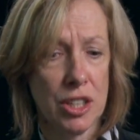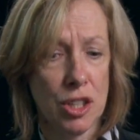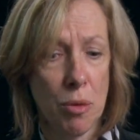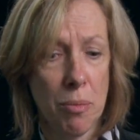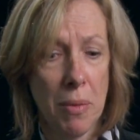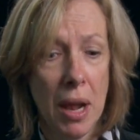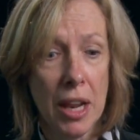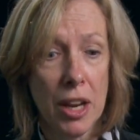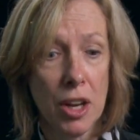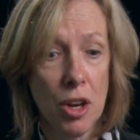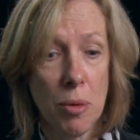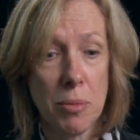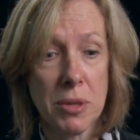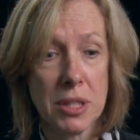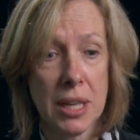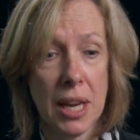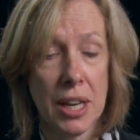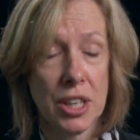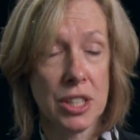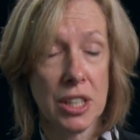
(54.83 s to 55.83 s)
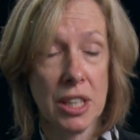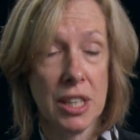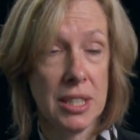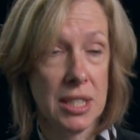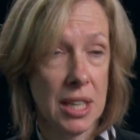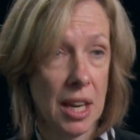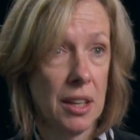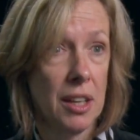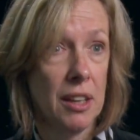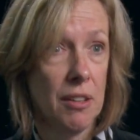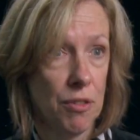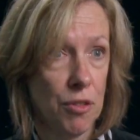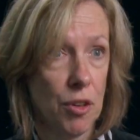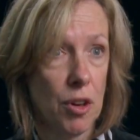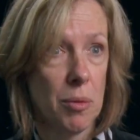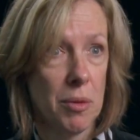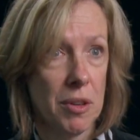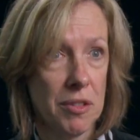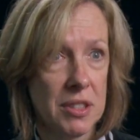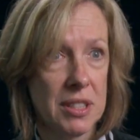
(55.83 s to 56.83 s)
So melanoma is actually a deadly
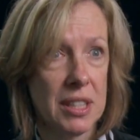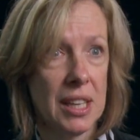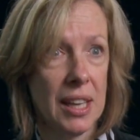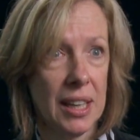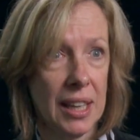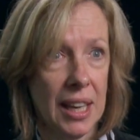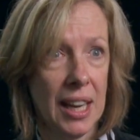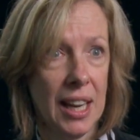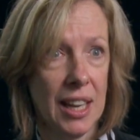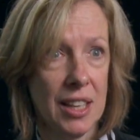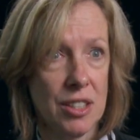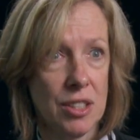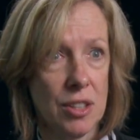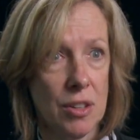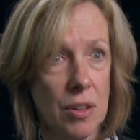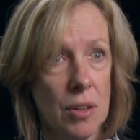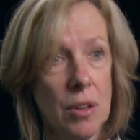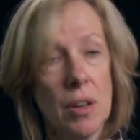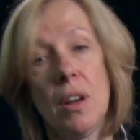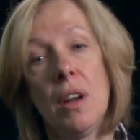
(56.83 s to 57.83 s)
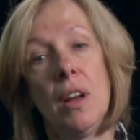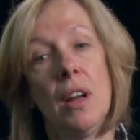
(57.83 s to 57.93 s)
form of skin cancer.